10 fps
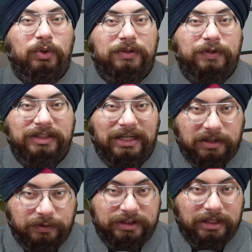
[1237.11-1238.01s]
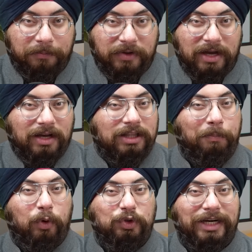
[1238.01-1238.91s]
to the fiscal deficit, the
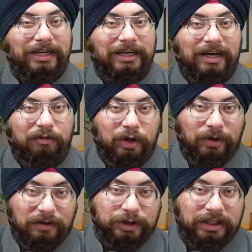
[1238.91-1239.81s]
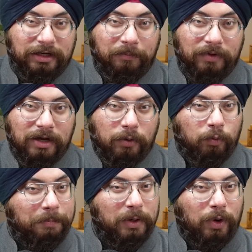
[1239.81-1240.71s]
projected revenue deficit
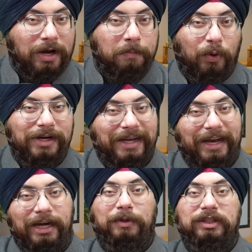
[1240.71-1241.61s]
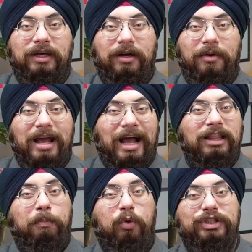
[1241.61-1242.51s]
would be 1.8%,
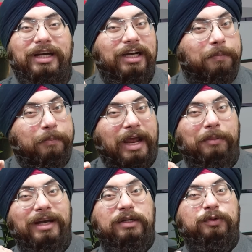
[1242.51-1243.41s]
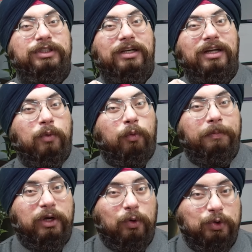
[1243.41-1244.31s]
and the projected primary deficit
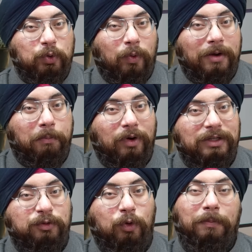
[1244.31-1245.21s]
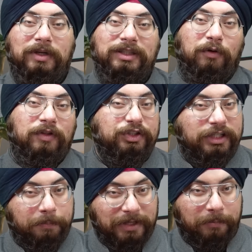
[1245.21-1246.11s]
would be close to 1.4% of the
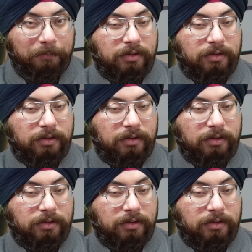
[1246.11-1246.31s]
GDP.